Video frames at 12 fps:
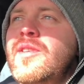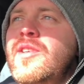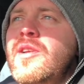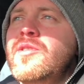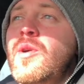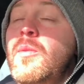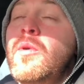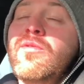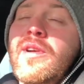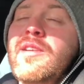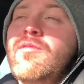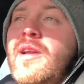So I would
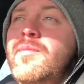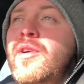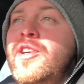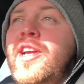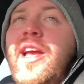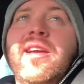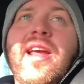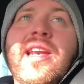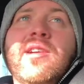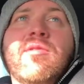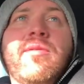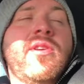really, really appreciate any
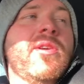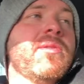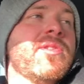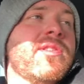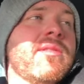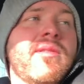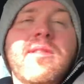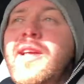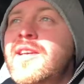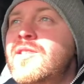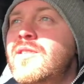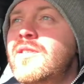reviews.
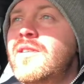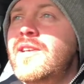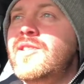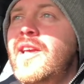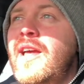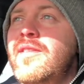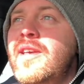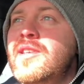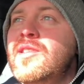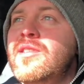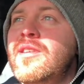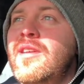Let's get
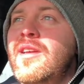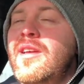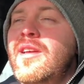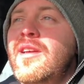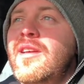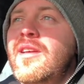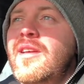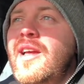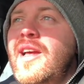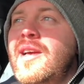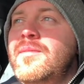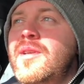this.
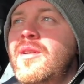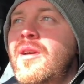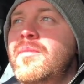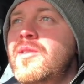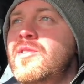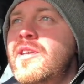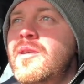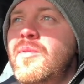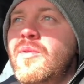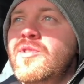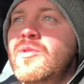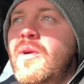Up those
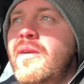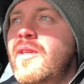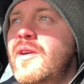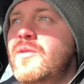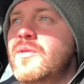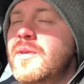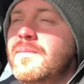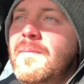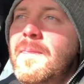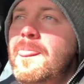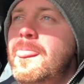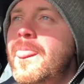leaderboards or whatever they're called,
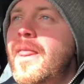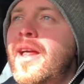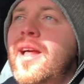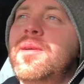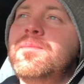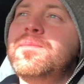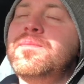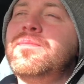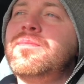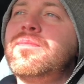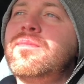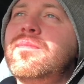and
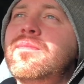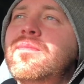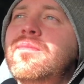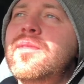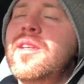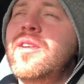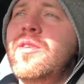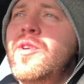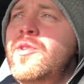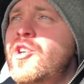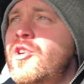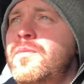on
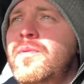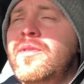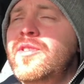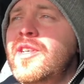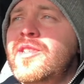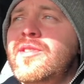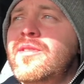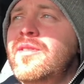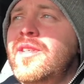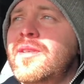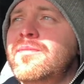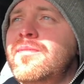YouTube, just
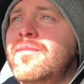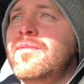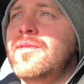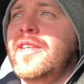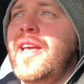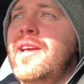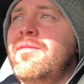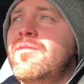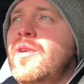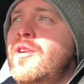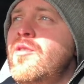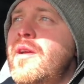again,
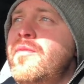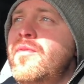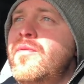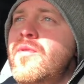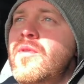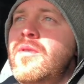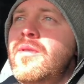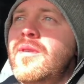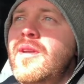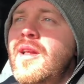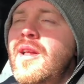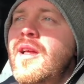really grateful for
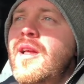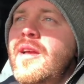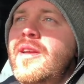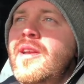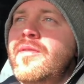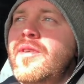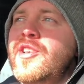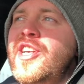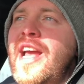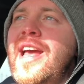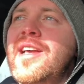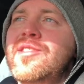
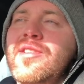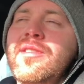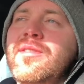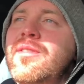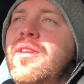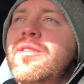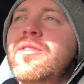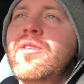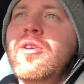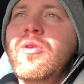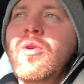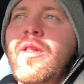shares and
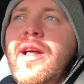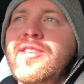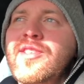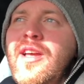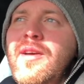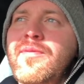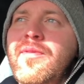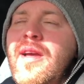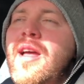all that stuff.